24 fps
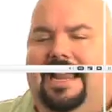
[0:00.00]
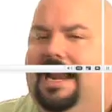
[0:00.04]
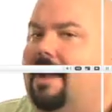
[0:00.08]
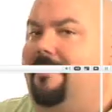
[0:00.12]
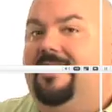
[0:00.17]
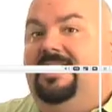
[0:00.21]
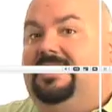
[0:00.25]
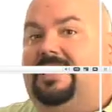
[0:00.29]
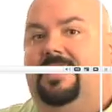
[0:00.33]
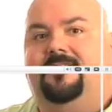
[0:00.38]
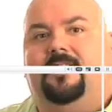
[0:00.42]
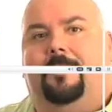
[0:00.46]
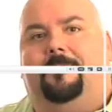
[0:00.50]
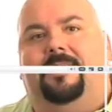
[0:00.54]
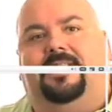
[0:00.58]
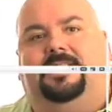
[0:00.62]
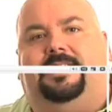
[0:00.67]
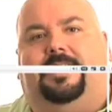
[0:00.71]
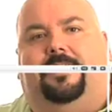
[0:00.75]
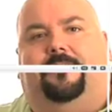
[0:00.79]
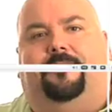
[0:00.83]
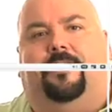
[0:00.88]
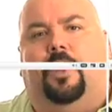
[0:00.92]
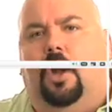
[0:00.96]
then I received a
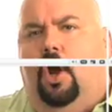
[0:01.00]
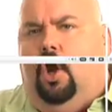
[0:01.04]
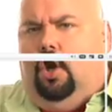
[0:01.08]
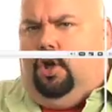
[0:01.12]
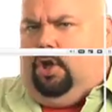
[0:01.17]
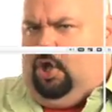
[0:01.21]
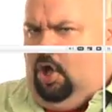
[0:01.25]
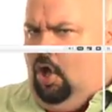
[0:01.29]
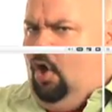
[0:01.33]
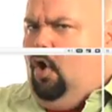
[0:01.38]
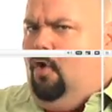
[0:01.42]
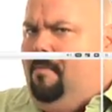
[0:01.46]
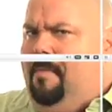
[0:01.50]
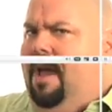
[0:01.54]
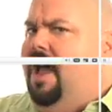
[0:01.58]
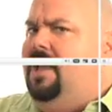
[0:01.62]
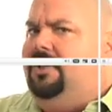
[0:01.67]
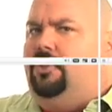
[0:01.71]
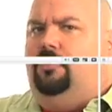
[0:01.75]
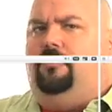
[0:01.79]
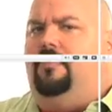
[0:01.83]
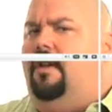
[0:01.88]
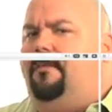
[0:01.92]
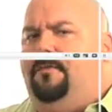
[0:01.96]
missive. You
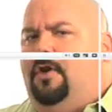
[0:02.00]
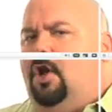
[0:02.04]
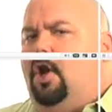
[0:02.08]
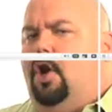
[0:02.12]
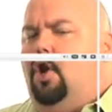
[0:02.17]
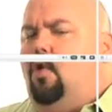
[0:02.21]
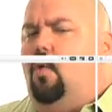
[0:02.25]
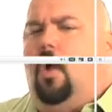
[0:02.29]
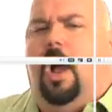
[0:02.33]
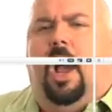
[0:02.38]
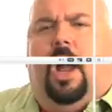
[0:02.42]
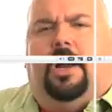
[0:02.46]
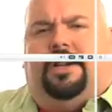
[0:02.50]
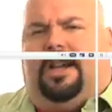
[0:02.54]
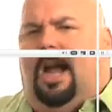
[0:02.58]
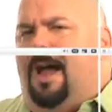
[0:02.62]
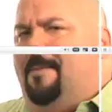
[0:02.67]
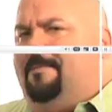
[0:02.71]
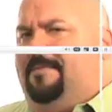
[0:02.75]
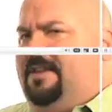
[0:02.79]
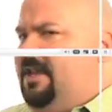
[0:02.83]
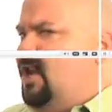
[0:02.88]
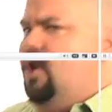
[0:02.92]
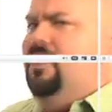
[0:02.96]
must review
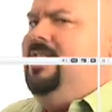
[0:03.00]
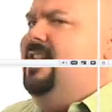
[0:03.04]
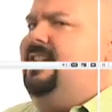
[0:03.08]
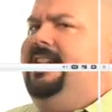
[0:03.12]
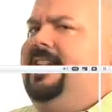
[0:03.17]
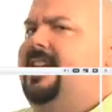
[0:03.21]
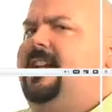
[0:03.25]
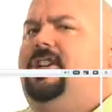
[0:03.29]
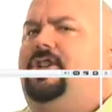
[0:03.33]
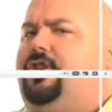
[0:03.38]
Community